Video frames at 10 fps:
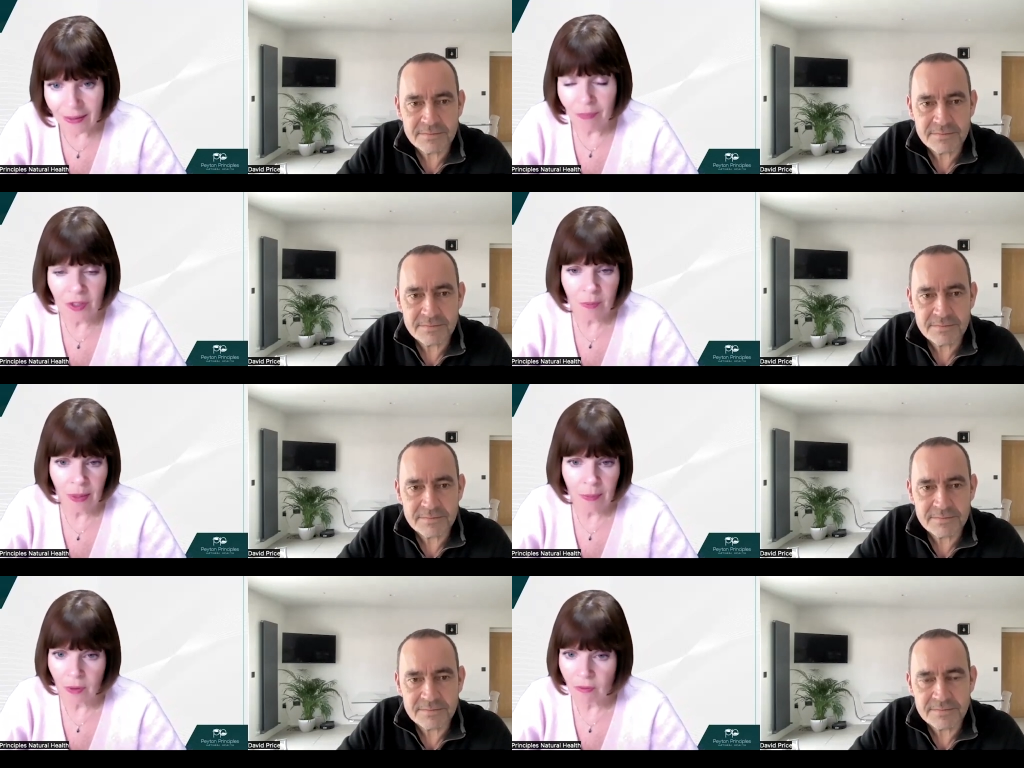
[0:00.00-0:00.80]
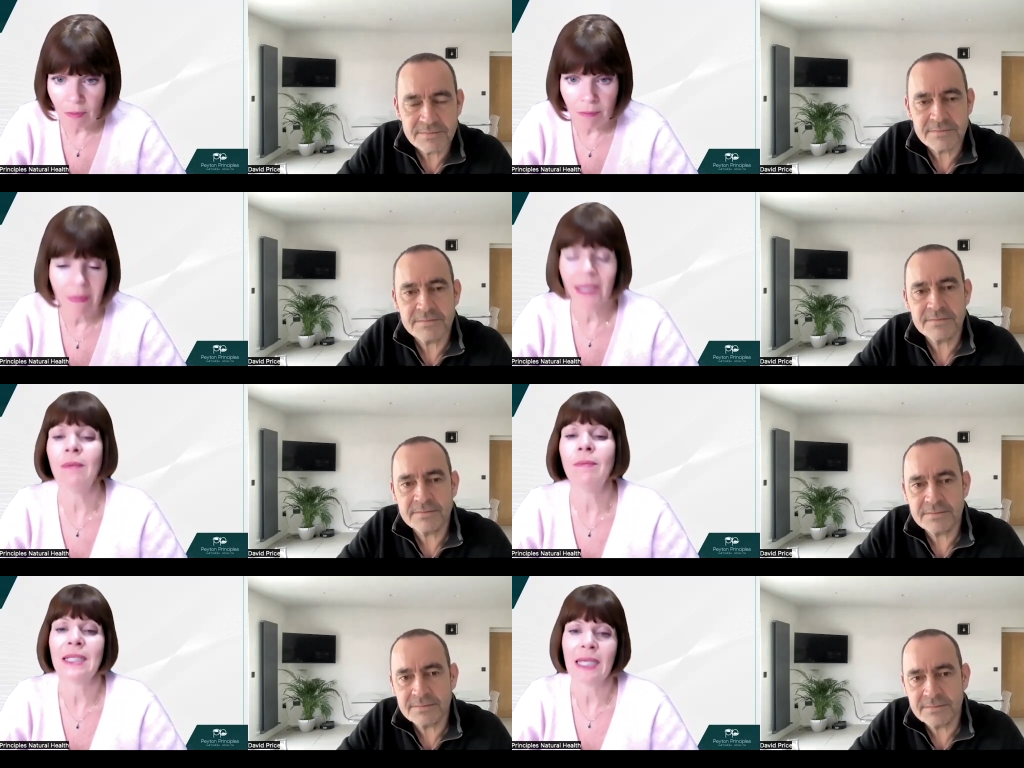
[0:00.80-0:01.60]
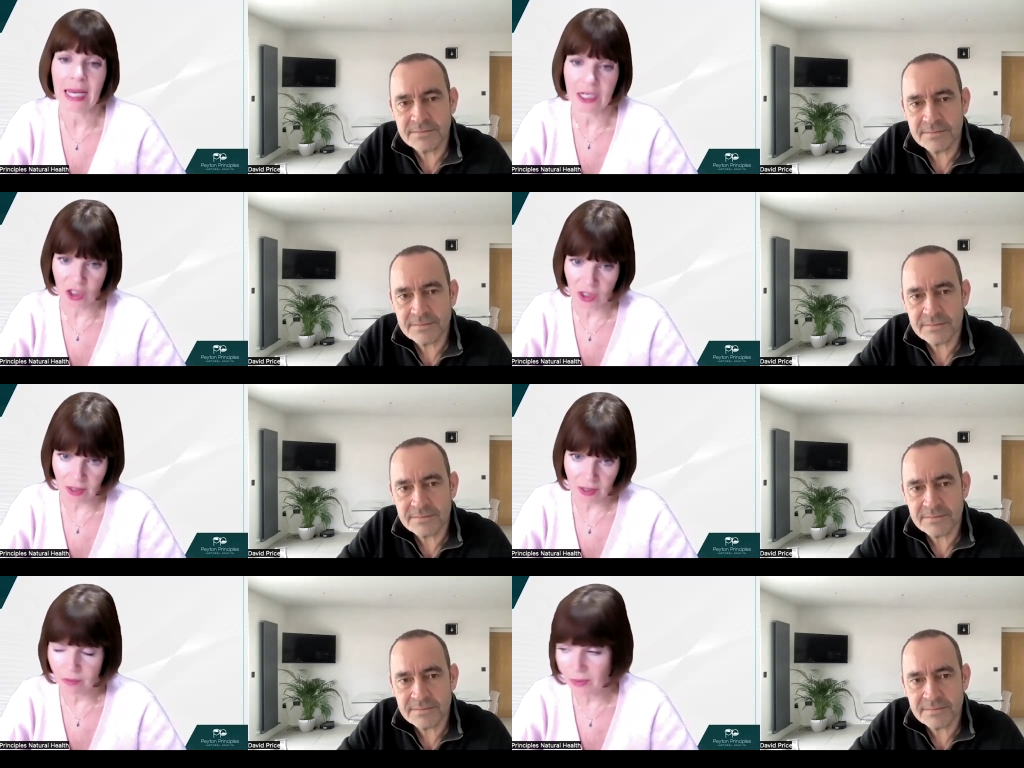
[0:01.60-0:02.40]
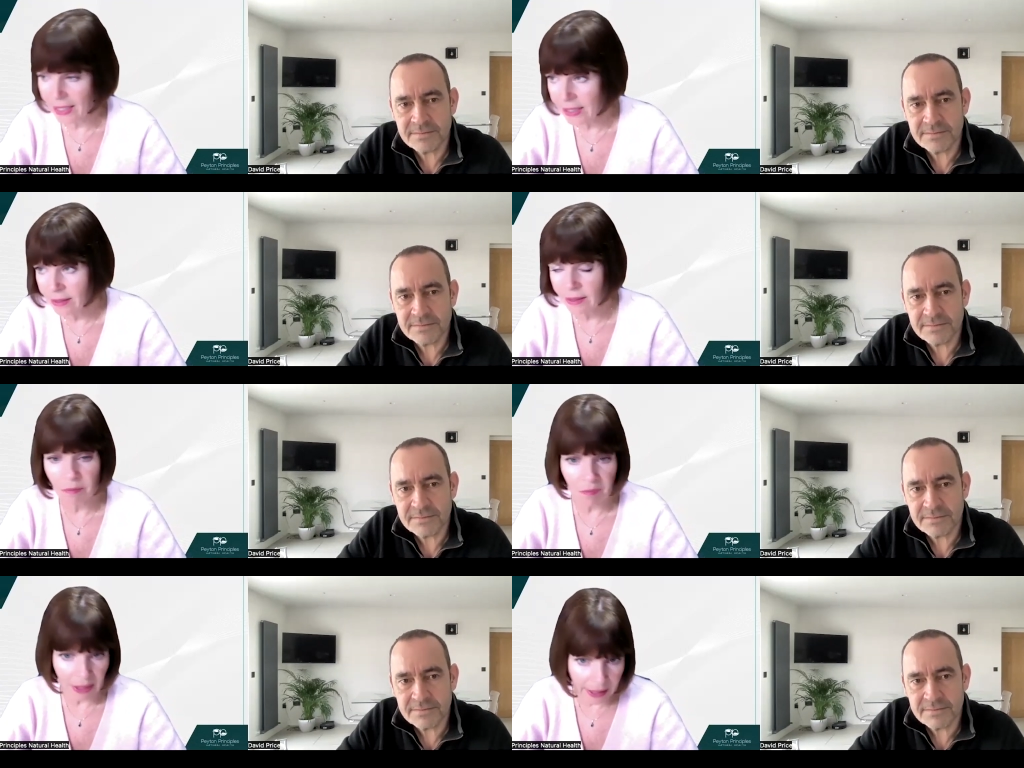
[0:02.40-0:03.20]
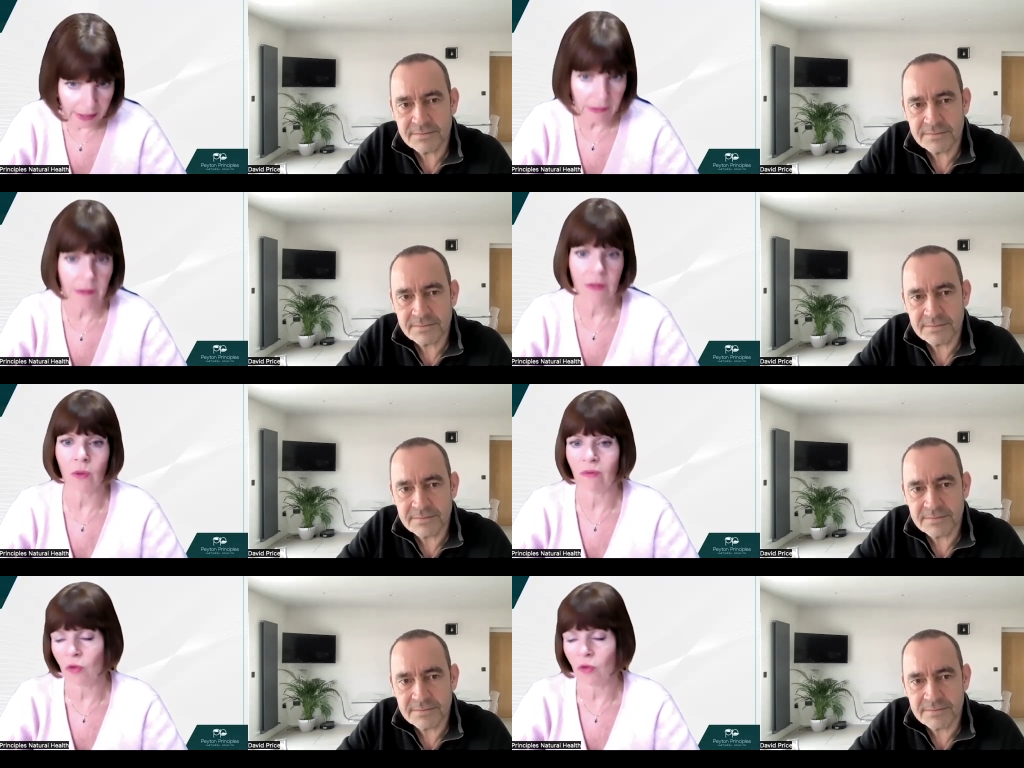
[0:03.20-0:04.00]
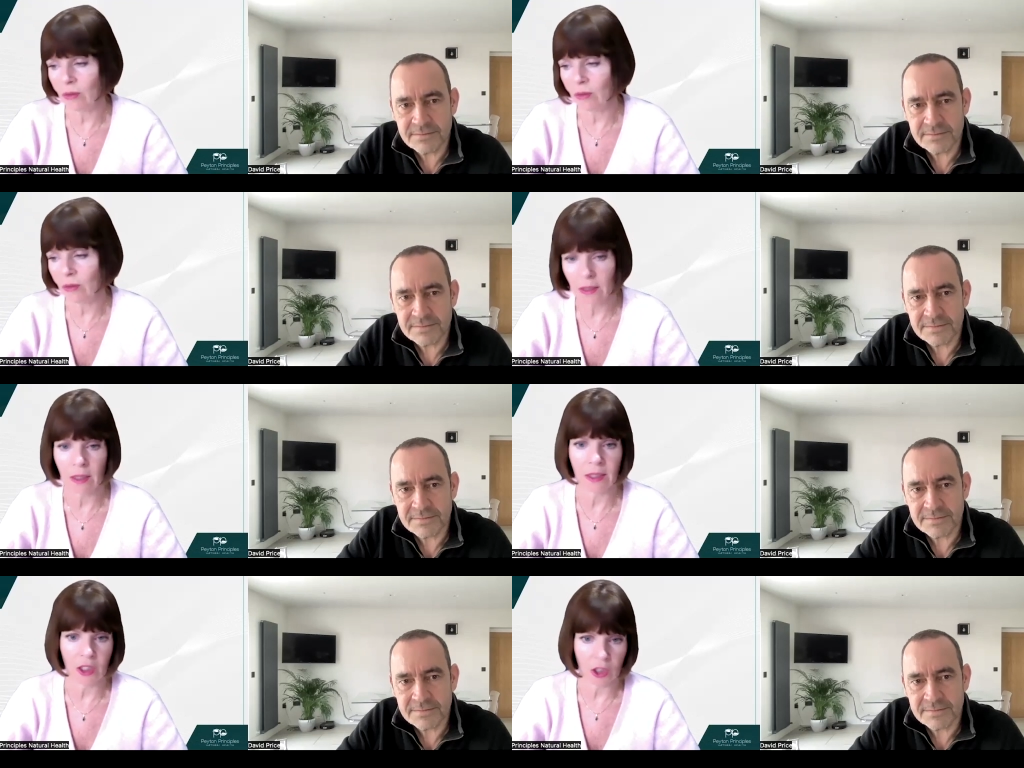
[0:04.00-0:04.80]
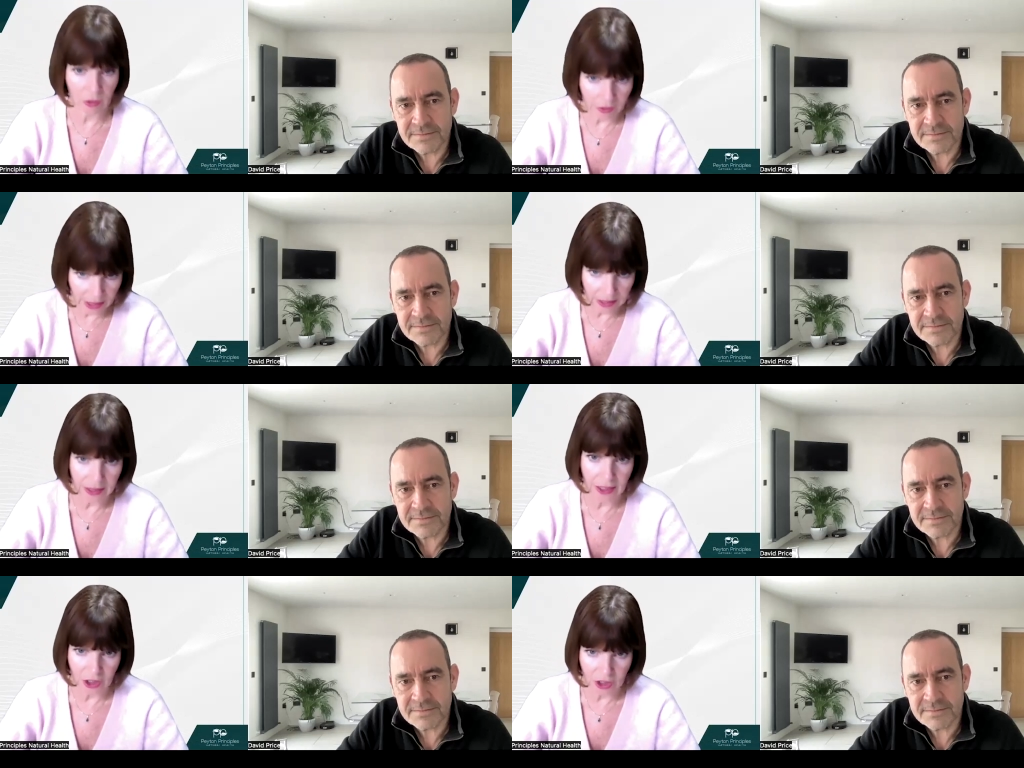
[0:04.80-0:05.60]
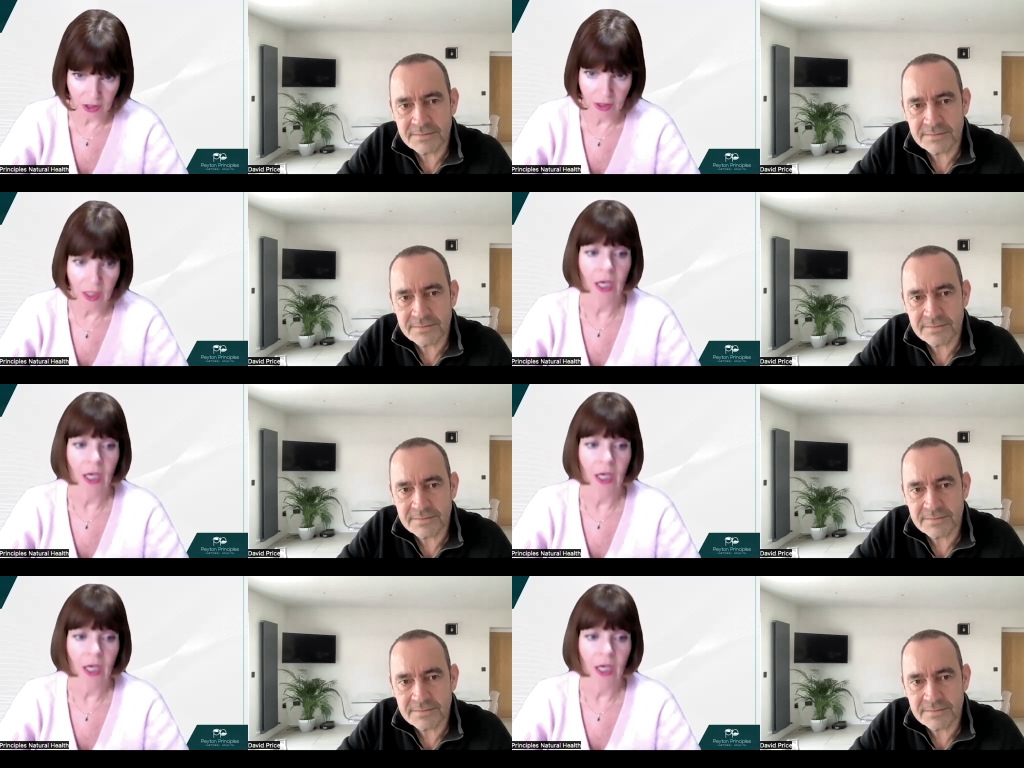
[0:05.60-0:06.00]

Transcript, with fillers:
Speaker 1: Most people are on many medications with aches and pains, or they've got this condition or that condition.